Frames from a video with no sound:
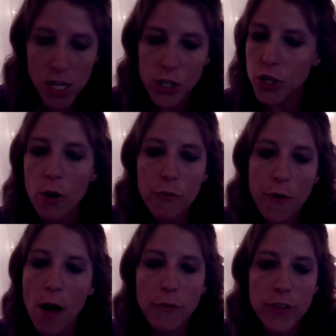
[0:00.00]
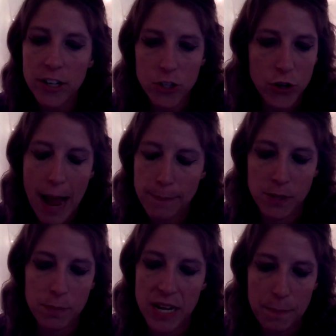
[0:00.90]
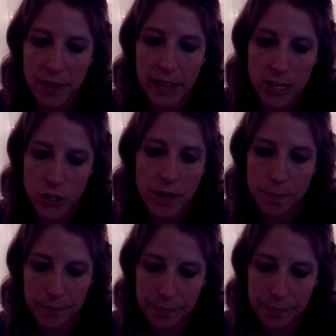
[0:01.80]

Don't fall for their traps of manipulation.